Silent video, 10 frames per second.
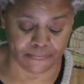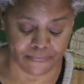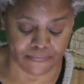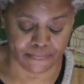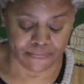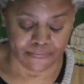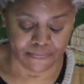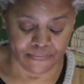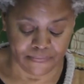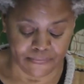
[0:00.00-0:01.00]

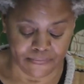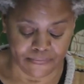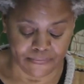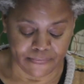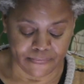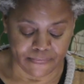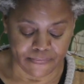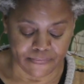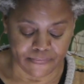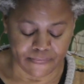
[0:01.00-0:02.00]

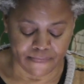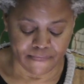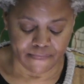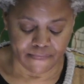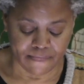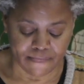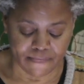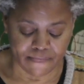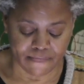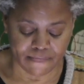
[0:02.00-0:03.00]

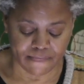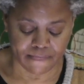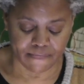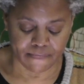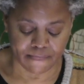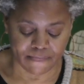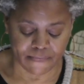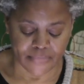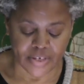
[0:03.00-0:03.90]
No one is speaking in this clip.